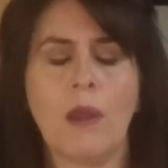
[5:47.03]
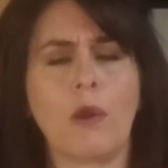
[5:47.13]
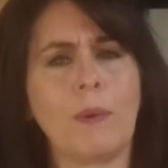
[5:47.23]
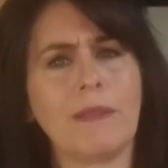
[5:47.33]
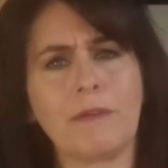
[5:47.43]

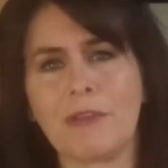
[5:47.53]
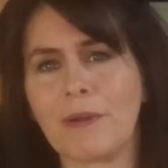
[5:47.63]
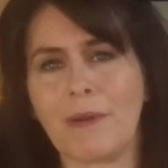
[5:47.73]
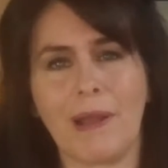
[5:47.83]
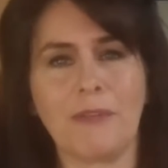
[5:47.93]
or whether
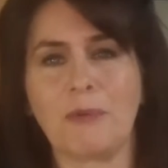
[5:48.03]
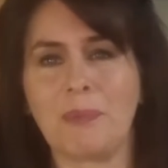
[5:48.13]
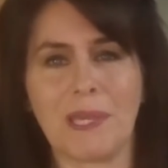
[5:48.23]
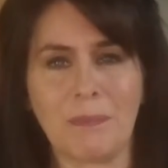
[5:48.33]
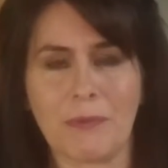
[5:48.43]
there are other
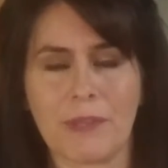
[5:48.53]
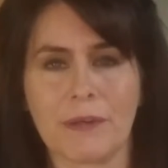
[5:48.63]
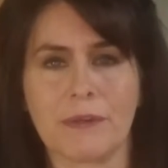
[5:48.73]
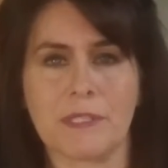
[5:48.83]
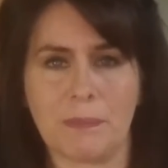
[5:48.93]
people
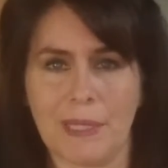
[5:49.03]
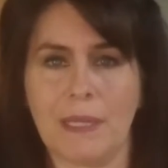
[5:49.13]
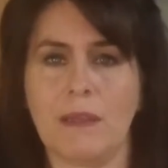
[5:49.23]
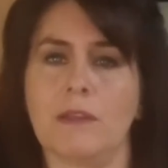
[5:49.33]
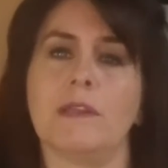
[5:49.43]
that are
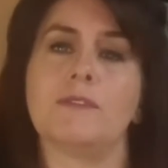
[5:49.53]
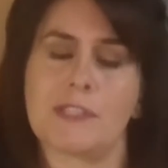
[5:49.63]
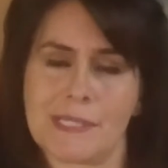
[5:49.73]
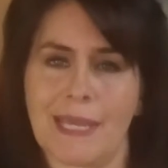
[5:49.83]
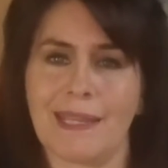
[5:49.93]
depending on you,
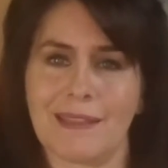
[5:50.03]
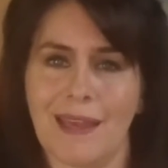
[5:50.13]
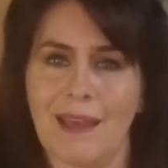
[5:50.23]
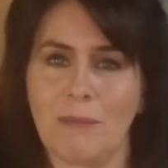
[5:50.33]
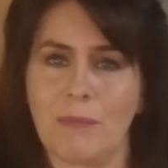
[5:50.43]
just like
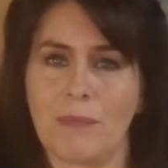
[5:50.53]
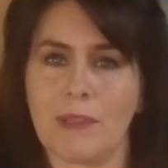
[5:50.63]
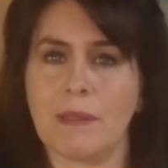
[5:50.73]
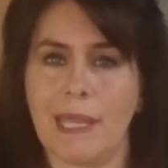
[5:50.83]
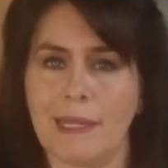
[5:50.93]

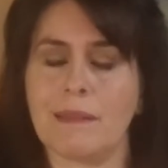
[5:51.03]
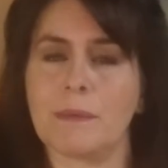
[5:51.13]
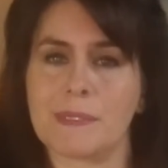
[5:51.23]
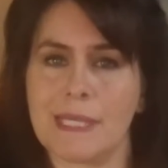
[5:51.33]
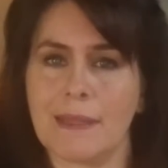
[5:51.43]
the lady that
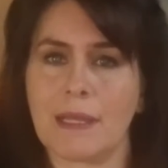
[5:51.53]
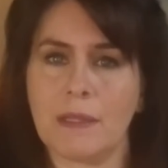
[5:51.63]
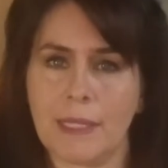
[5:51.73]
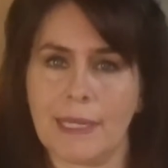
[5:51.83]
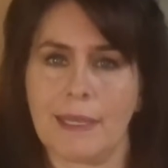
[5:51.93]
was in the
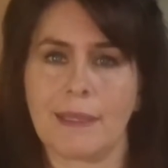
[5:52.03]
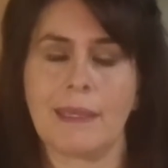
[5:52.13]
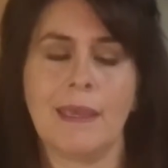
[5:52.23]
clinic.